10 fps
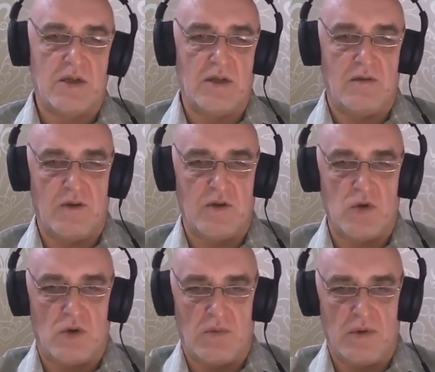
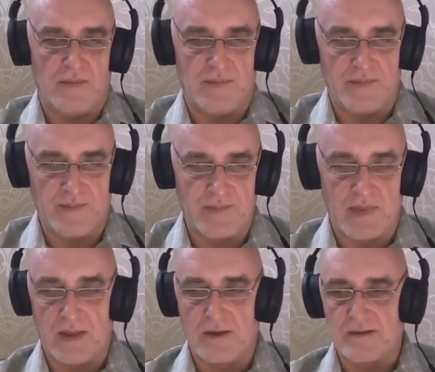
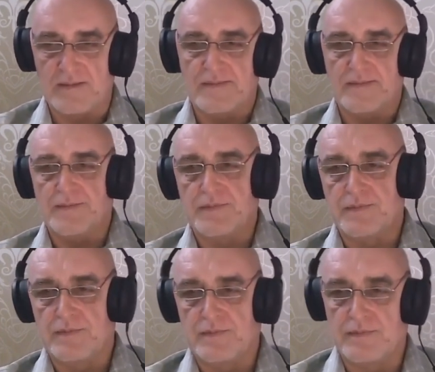
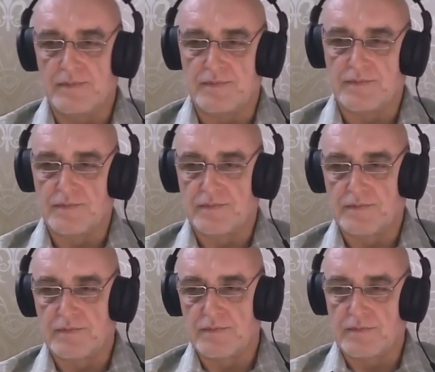
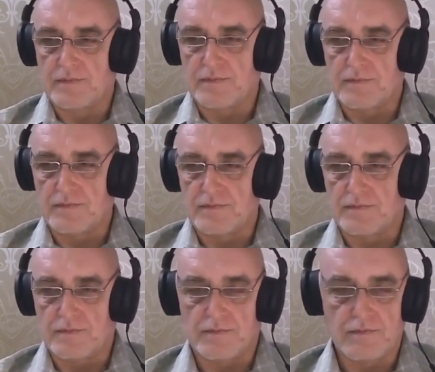
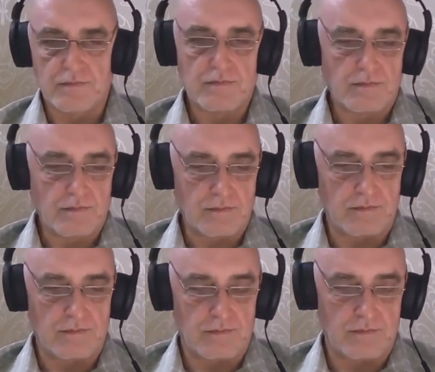
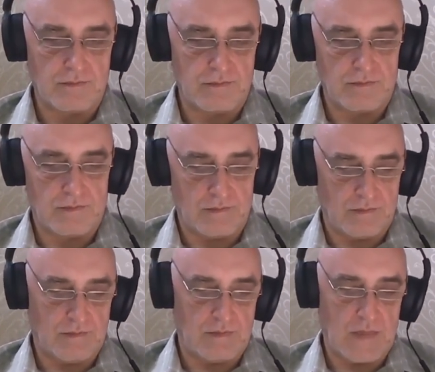[no speech]